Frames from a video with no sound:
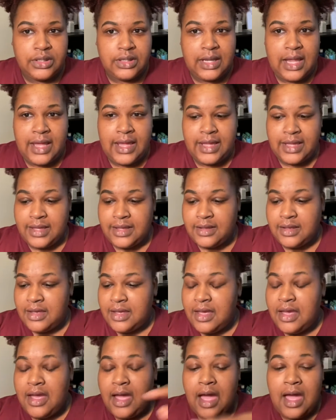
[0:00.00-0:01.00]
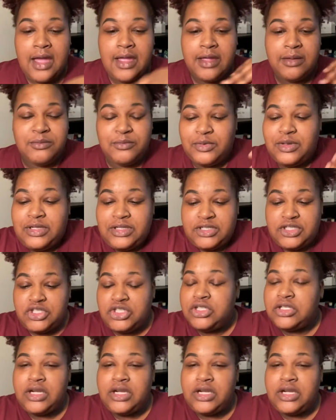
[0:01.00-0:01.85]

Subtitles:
Like, I am really shook.